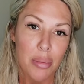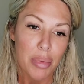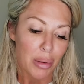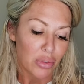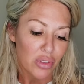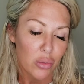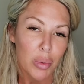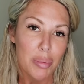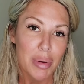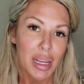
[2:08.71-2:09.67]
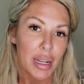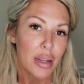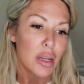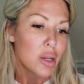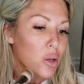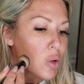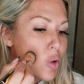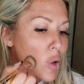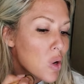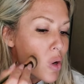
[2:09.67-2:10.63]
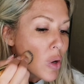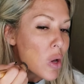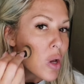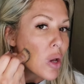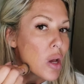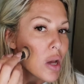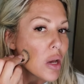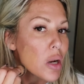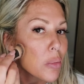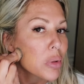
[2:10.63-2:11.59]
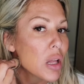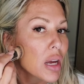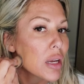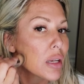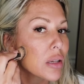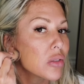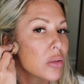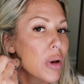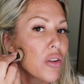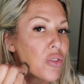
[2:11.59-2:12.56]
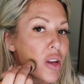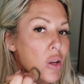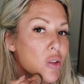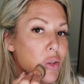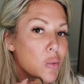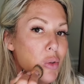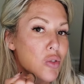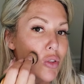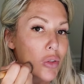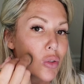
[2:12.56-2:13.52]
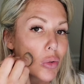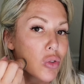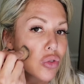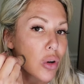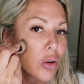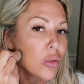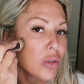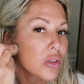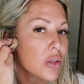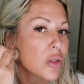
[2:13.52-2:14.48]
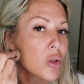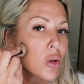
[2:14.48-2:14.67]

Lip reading: But I'm just sweeping it in here and applying it to my face with gentle strokes.